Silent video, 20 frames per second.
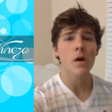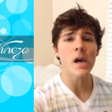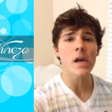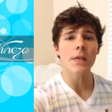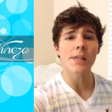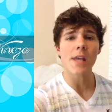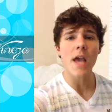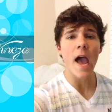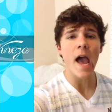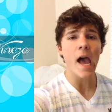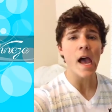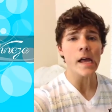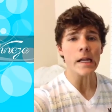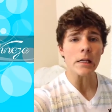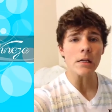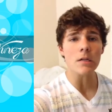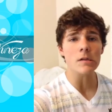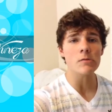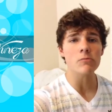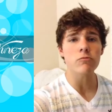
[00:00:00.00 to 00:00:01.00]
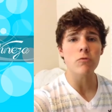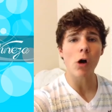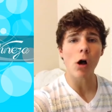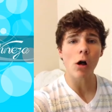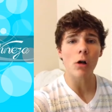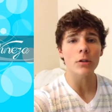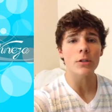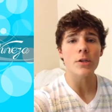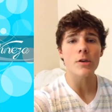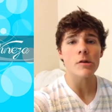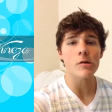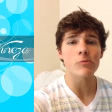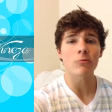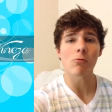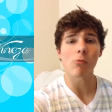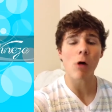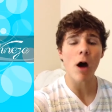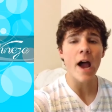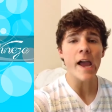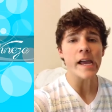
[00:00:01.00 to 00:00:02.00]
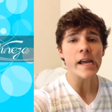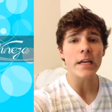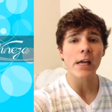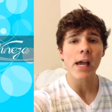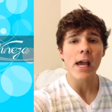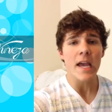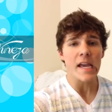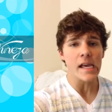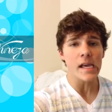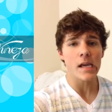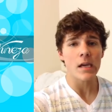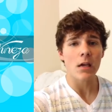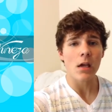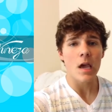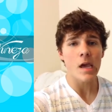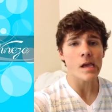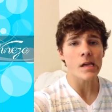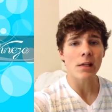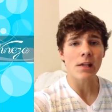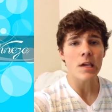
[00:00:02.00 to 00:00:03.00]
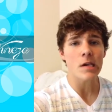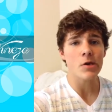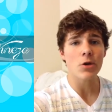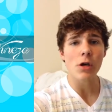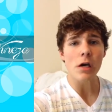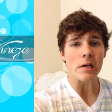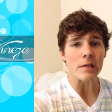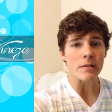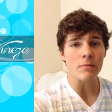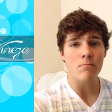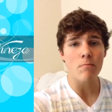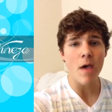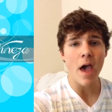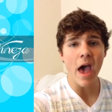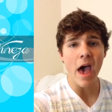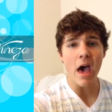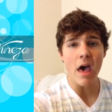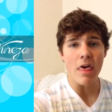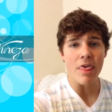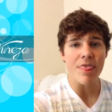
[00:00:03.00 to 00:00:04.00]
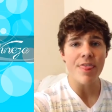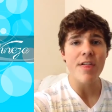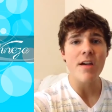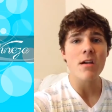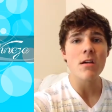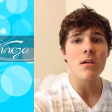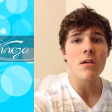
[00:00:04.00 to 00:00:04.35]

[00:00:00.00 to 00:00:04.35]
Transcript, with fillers: My dad is Walter White. He cooks meth.